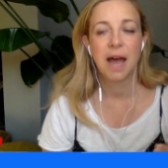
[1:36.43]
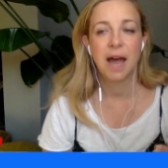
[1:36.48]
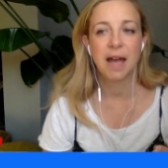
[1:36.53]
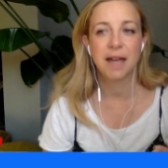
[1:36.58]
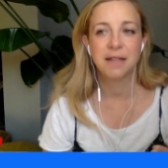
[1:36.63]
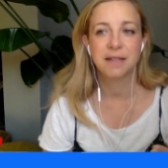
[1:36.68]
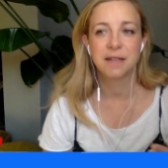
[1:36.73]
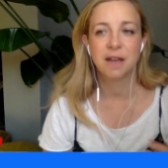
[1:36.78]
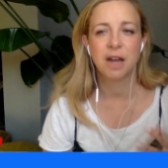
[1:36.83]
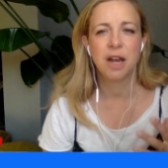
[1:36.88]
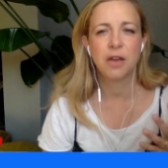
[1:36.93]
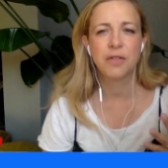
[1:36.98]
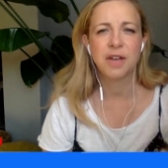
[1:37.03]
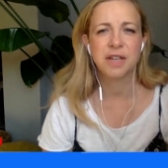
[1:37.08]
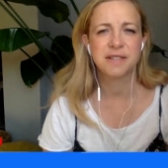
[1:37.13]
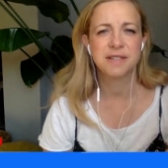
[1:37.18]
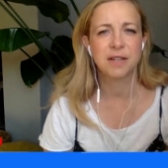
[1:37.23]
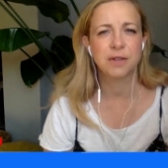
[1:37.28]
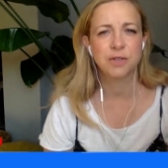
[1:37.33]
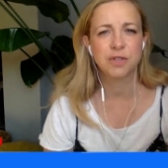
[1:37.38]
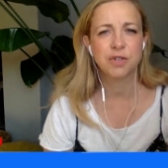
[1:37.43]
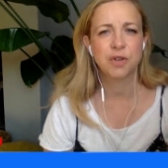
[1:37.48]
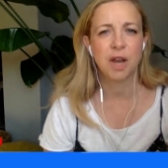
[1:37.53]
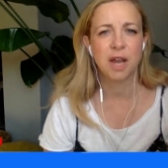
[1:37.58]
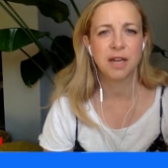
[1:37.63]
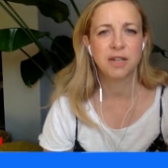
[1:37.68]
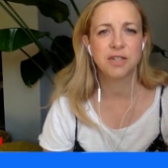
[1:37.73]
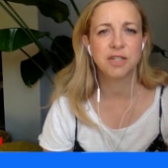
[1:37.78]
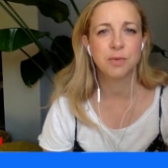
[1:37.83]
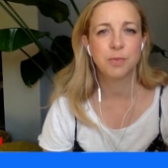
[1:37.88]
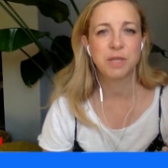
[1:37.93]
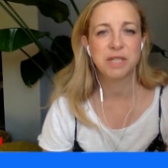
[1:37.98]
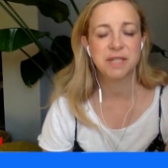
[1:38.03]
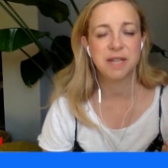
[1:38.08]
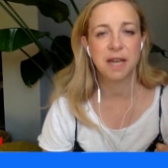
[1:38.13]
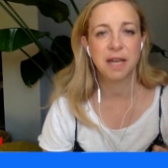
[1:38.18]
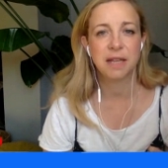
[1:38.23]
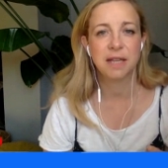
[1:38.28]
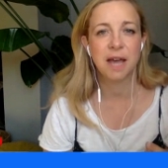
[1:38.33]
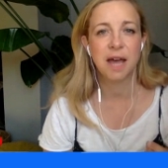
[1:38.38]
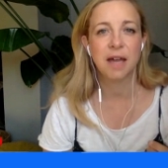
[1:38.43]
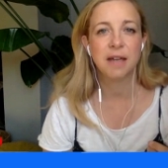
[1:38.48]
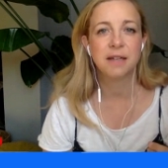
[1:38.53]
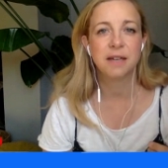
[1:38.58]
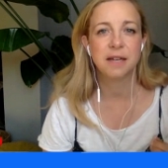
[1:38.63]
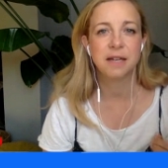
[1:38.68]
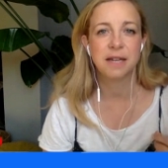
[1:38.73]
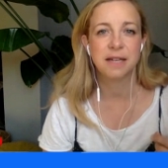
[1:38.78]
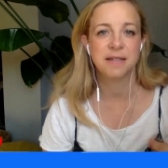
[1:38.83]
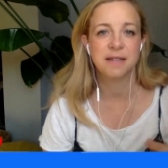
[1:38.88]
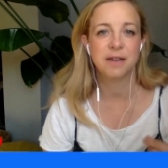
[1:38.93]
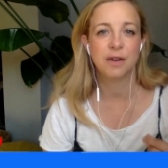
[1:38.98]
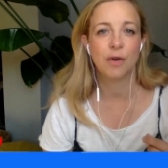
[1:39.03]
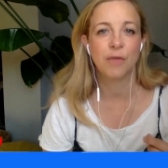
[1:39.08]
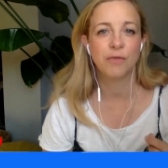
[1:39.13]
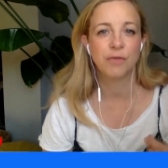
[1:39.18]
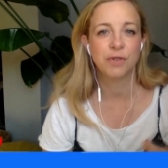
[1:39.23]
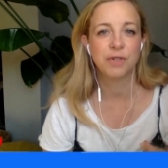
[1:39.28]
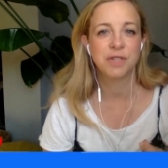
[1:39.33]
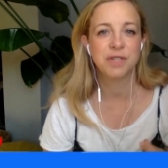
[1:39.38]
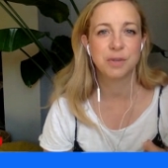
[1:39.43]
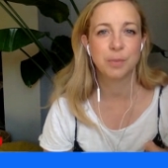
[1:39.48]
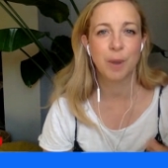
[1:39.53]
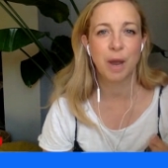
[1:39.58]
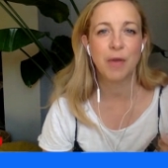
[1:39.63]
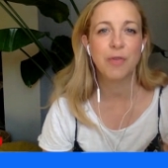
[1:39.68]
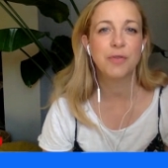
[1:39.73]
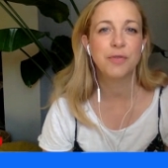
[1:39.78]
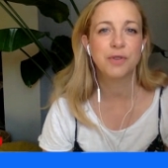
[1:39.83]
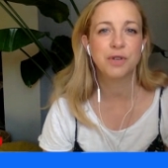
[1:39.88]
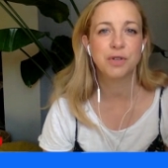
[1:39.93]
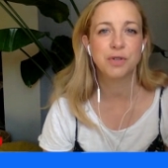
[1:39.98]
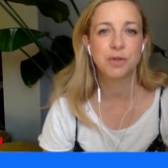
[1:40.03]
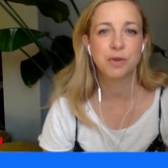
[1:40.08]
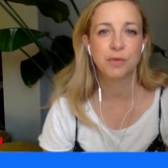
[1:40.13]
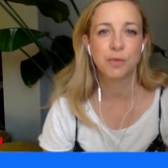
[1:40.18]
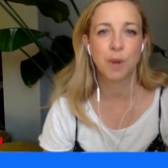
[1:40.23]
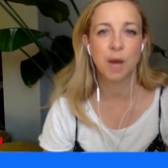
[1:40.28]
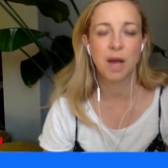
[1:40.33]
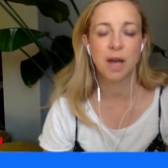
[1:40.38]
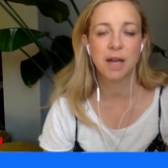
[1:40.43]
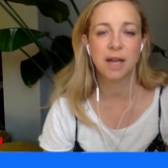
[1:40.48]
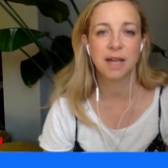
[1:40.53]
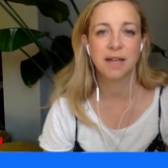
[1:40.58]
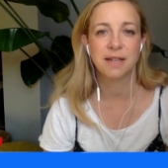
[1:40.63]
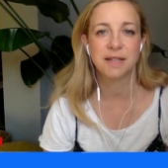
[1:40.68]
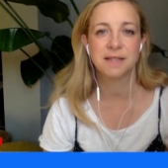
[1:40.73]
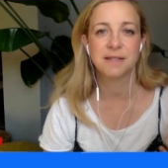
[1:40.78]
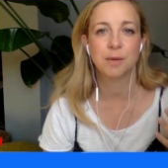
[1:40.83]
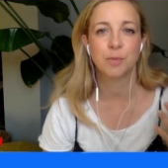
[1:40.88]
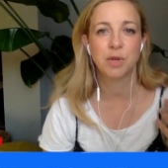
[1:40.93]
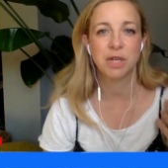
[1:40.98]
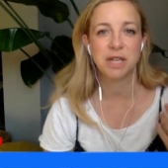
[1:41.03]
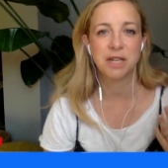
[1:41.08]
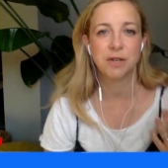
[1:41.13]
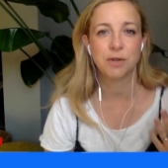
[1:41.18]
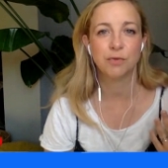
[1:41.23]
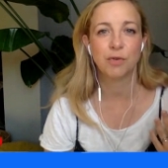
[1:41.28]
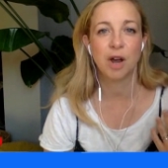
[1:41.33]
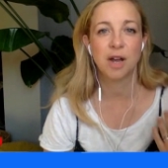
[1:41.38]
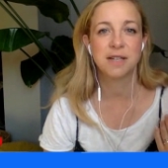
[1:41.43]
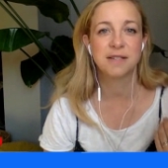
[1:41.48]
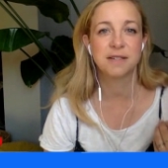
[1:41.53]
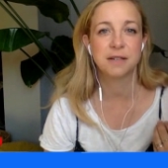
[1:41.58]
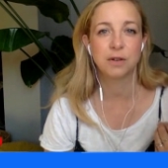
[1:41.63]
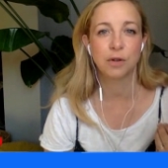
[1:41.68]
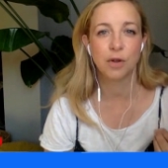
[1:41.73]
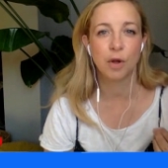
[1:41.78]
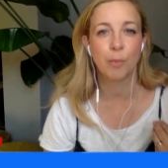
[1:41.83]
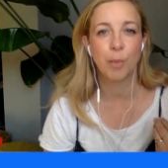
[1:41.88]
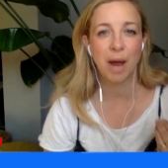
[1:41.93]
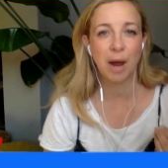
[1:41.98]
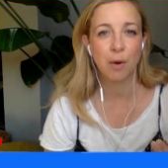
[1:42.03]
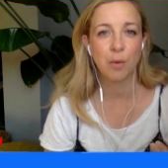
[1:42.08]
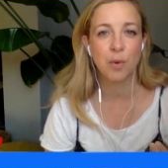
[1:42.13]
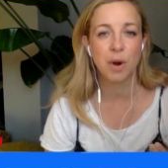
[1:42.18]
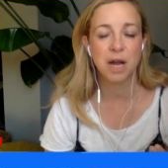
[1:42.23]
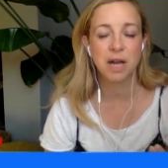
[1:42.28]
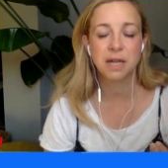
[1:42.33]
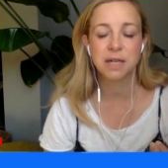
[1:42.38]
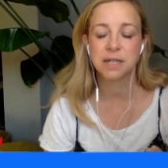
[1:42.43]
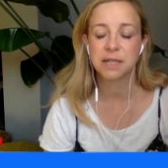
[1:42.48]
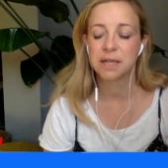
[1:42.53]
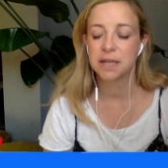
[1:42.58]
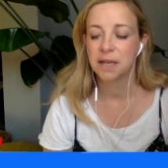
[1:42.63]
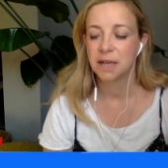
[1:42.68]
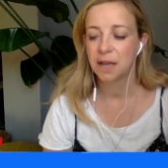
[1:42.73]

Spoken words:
And I know that sounds strange to be saying that at a conference about the future of work, and as somebody who writes a lot about work,